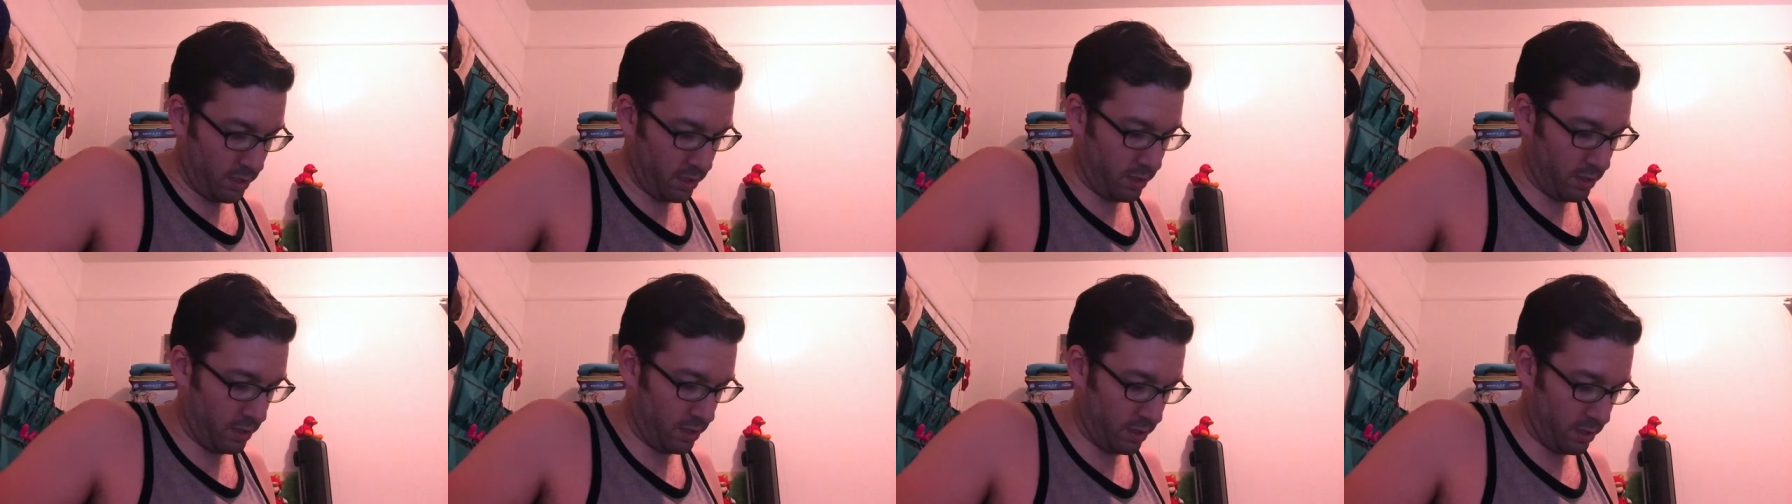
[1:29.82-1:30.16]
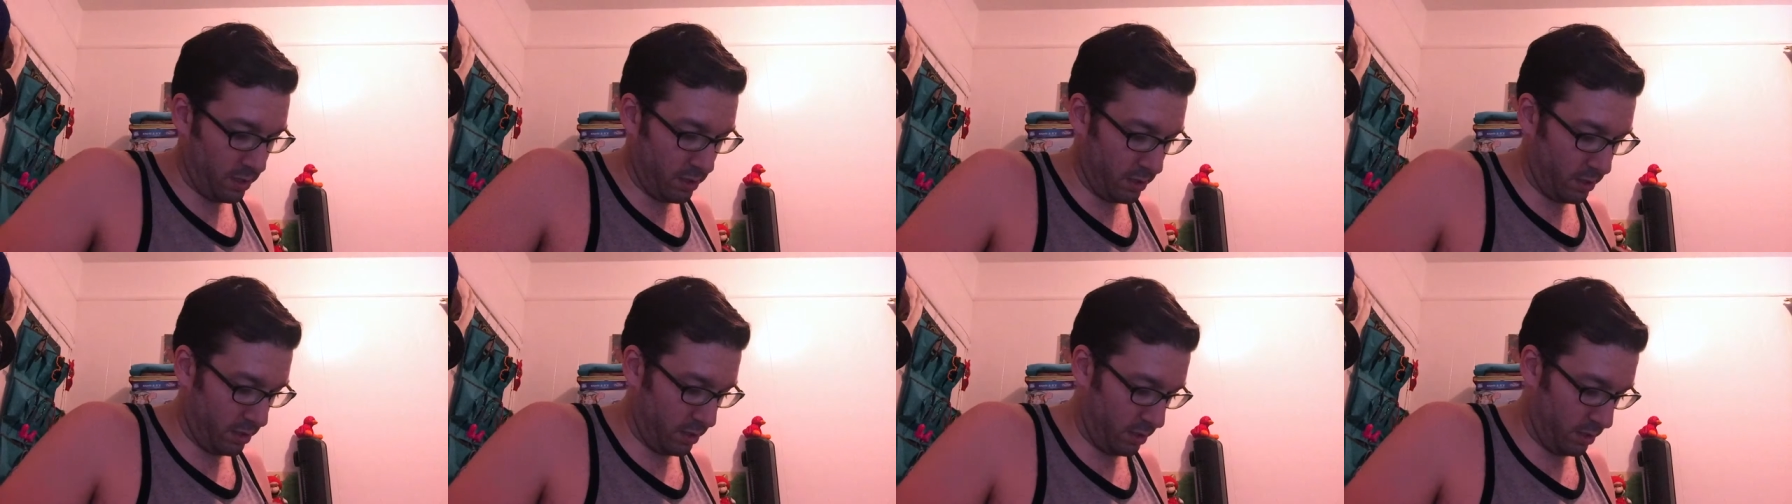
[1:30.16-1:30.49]

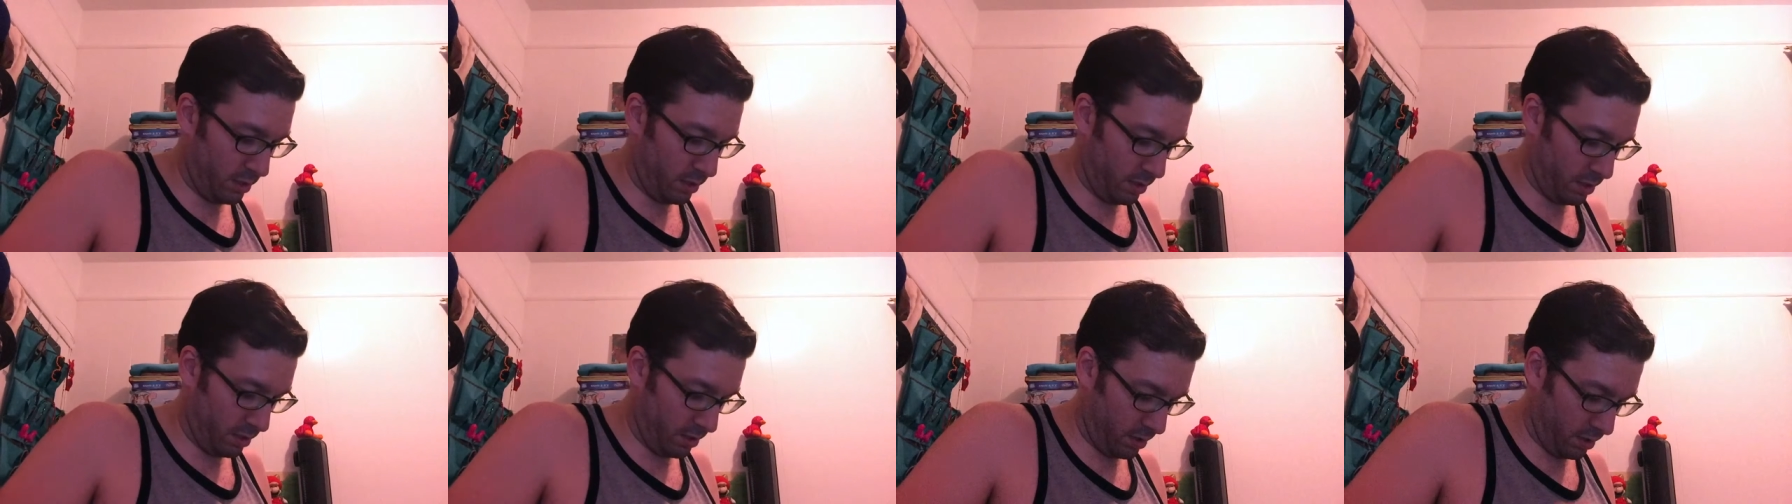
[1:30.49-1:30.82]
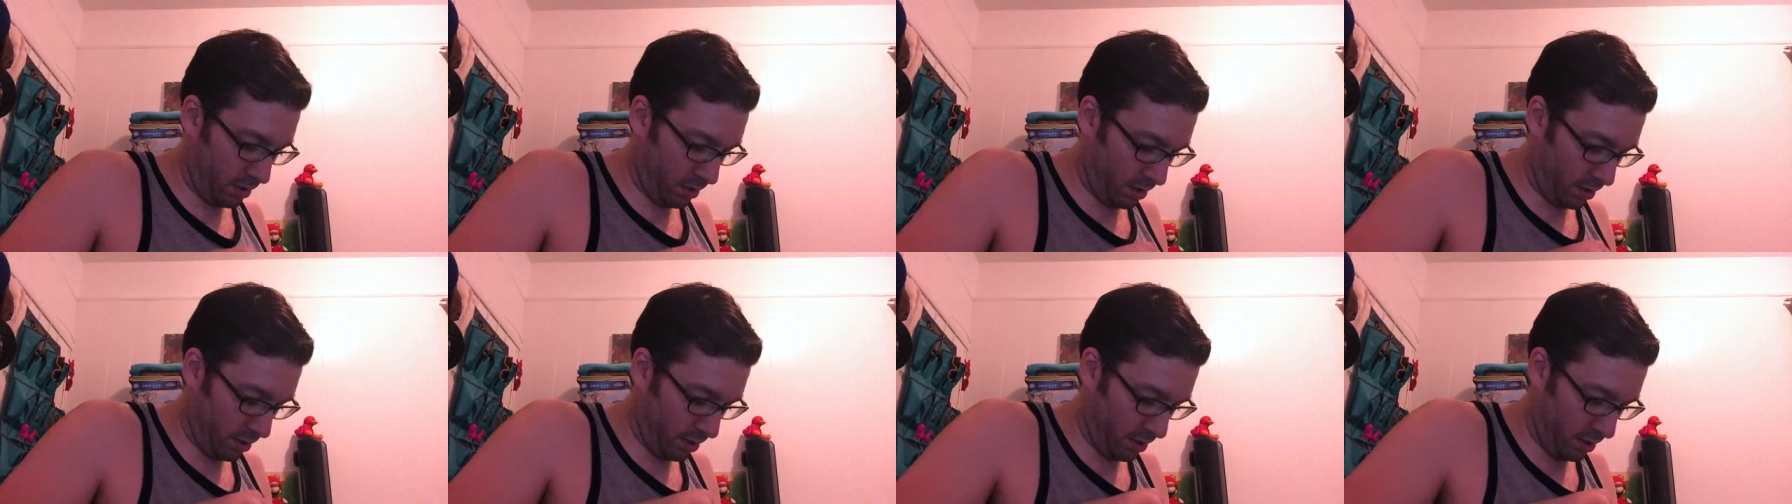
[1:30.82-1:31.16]
Dun,
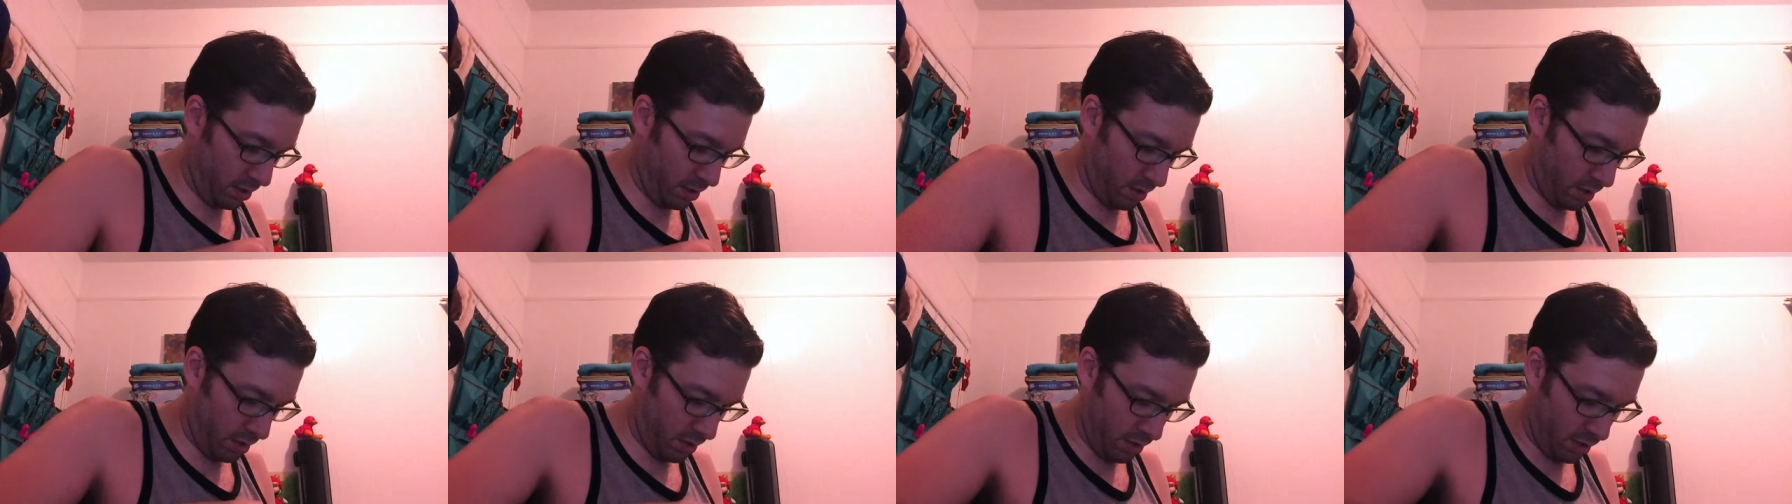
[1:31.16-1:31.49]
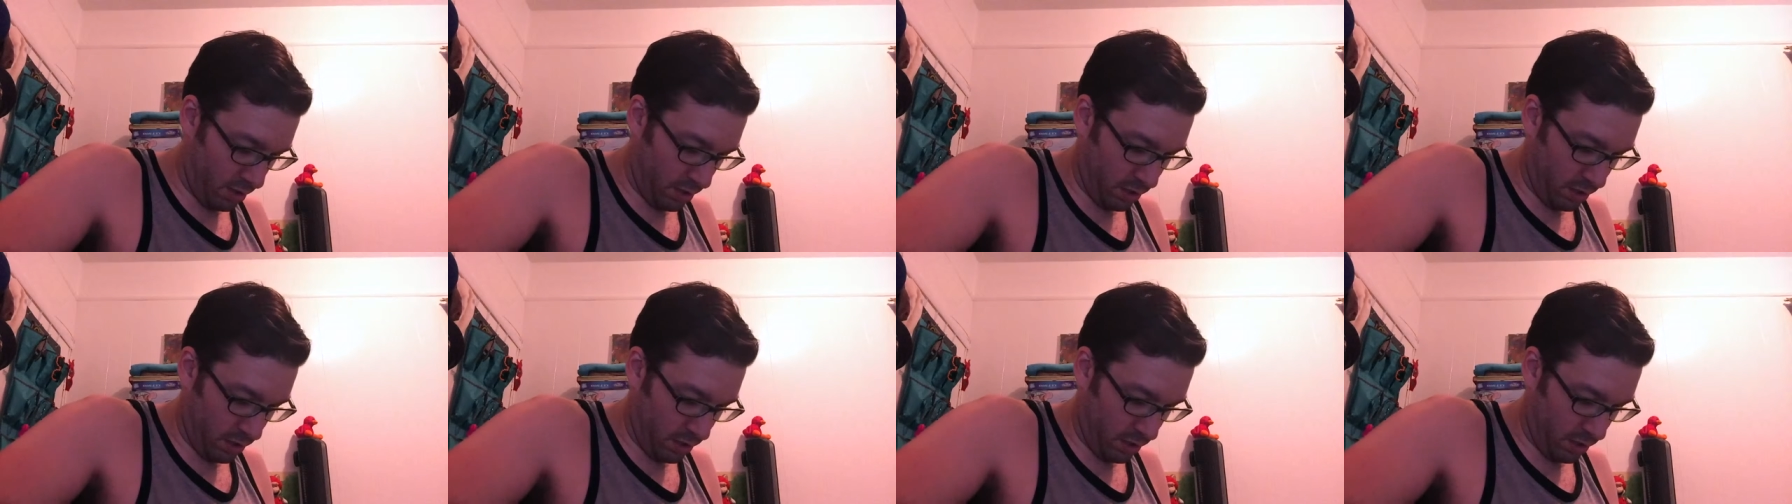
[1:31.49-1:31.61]
dun, dun.